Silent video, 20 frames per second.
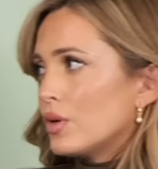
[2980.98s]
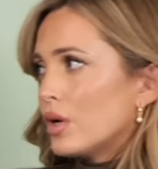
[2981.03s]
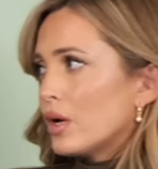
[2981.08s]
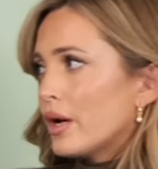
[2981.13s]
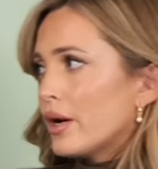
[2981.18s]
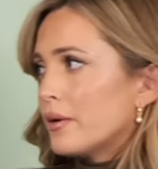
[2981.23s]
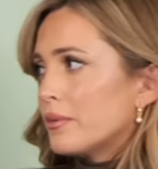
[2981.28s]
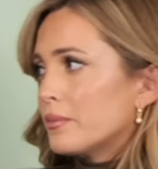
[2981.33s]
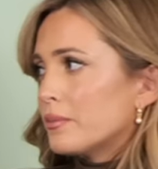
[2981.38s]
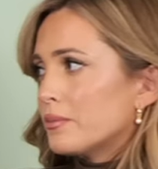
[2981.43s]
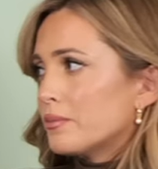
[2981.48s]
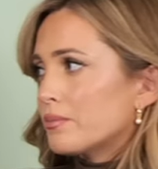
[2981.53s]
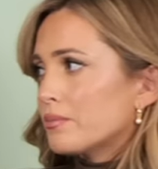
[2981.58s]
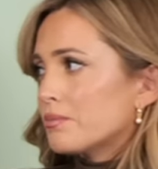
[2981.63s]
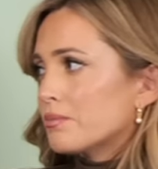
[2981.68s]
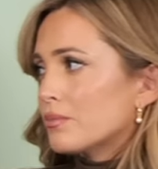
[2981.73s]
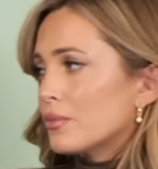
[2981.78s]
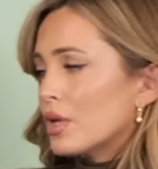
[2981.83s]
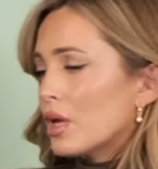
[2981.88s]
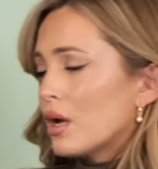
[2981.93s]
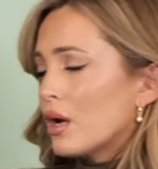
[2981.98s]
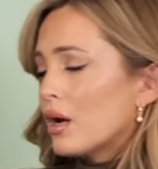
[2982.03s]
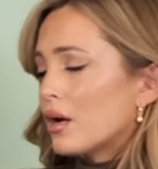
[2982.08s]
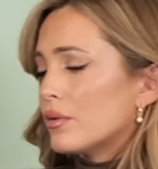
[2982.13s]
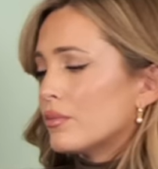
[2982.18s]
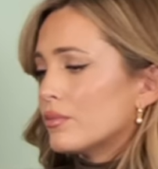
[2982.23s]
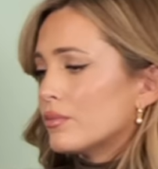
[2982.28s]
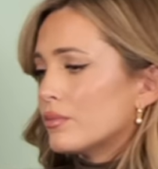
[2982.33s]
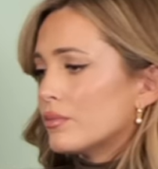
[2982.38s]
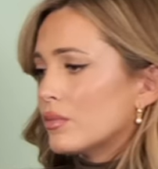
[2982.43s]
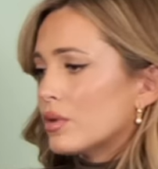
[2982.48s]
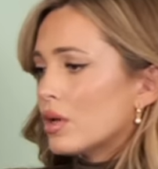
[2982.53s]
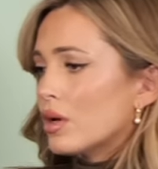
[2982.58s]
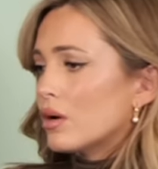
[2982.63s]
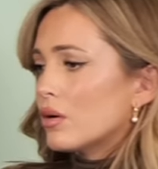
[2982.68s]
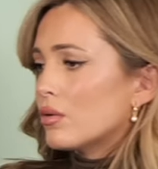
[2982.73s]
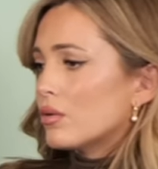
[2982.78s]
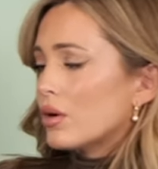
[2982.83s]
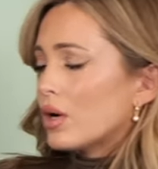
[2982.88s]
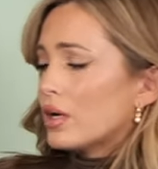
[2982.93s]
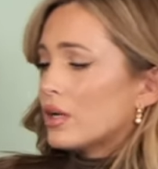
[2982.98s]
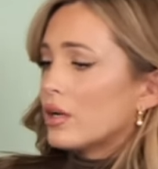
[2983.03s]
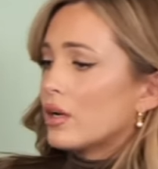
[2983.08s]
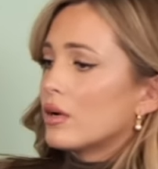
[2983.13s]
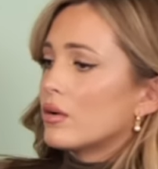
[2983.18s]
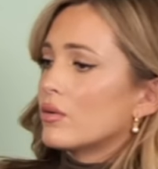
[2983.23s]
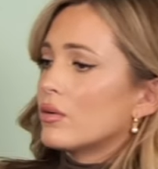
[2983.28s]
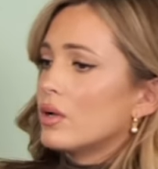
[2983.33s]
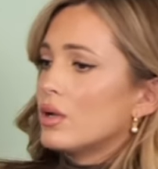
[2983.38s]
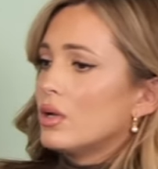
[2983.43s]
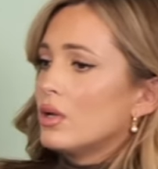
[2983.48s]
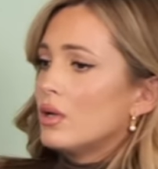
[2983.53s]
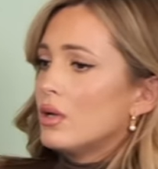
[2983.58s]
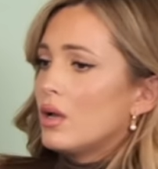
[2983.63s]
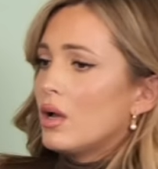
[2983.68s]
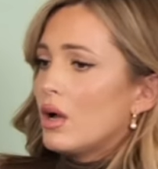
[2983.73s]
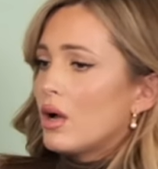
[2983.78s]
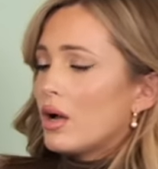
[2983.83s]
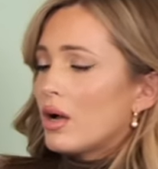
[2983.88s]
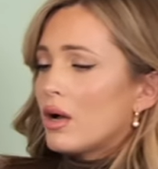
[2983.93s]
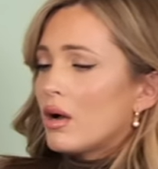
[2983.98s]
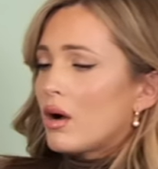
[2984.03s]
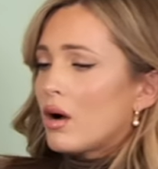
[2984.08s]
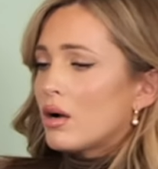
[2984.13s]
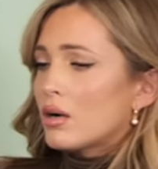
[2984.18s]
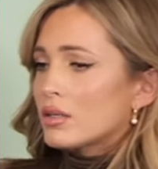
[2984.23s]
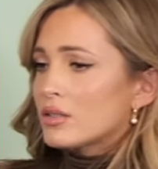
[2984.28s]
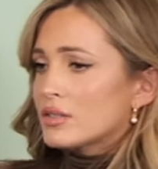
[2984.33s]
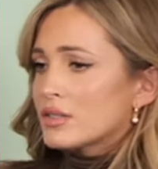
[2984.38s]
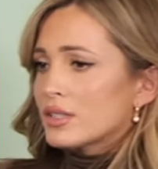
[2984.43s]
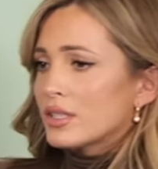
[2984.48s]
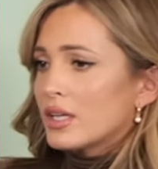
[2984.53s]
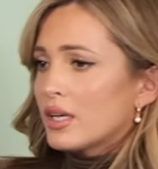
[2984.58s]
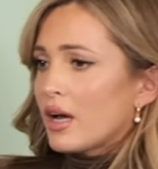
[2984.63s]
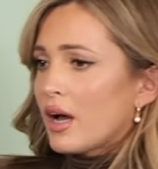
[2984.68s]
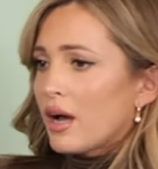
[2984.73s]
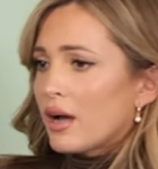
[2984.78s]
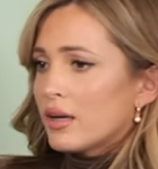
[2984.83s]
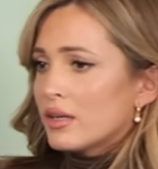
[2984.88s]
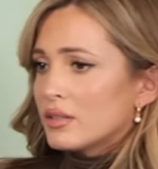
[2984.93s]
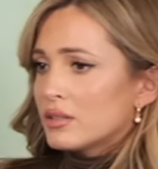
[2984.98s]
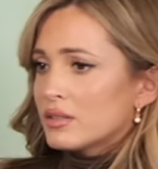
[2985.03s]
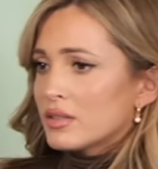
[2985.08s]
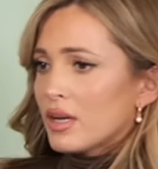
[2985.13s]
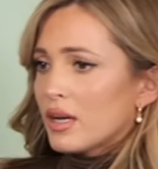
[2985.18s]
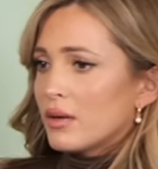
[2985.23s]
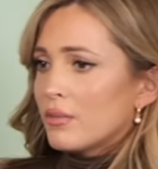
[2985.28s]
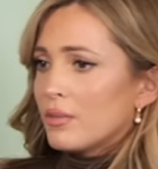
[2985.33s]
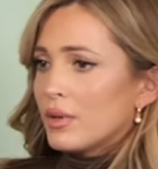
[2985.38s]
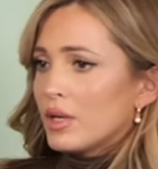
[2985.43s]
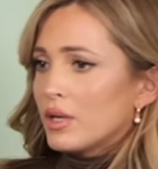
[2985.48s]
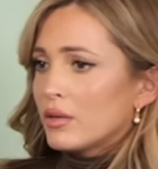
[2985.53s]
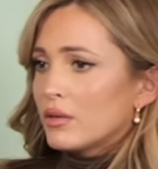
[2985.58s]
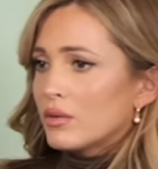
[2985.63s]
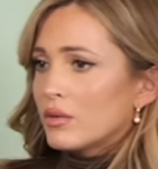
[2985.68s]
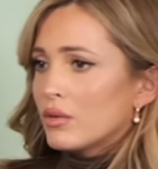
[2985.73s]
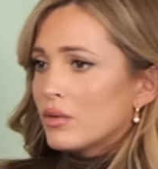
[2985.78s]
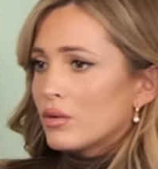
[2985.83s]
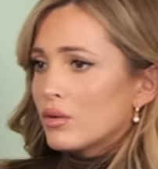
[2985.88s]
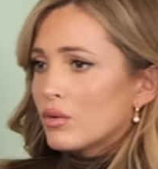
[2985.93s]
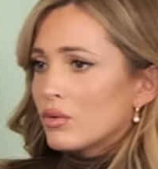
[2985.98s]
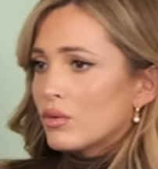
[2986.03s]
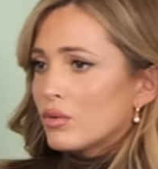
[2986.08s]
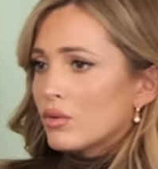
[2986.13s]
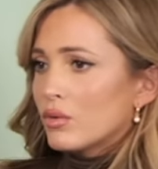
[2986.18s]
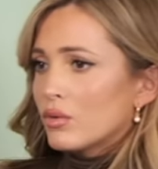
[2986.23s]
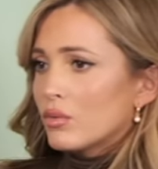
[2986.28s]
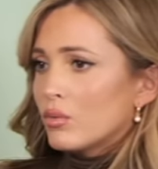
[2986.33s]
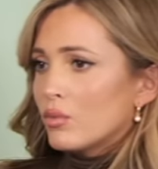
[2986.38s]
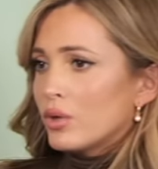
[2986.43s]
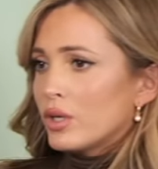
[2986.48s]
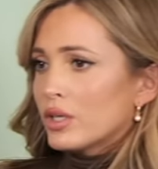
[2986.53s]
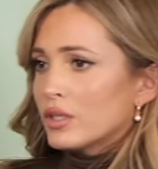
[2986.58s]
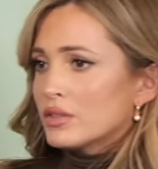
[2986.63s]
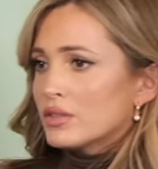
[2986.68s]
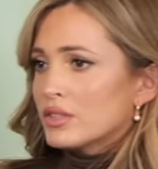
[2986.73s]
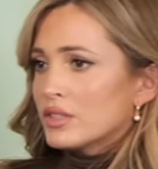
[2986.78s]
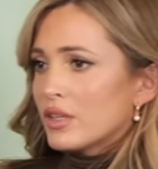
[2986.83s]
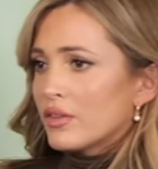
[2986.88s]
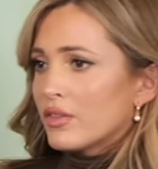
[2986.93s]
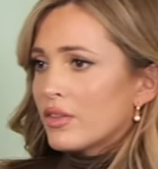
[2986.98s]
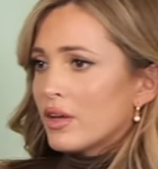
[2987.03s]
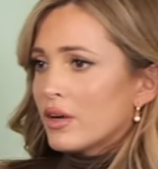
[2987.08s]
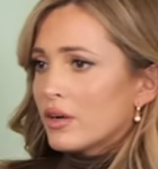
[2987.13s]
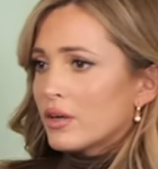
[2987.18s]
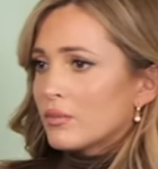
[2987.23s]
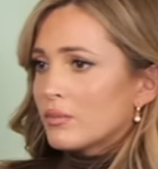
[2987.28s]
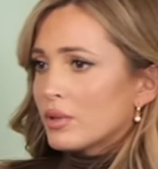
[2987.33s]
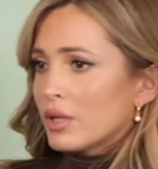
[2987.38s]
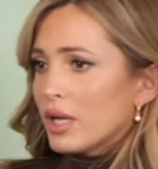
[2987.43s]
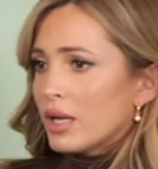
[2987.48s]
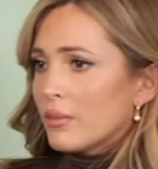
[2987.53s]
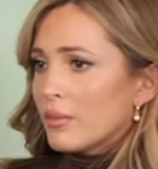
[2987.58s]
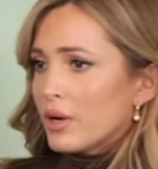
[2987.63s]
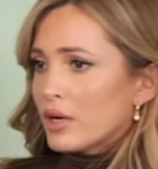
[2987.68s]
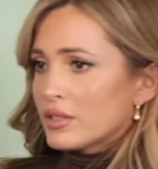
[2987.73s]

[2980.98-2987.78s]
yeah yeah no i know honestly guys i mean we can sit there and blame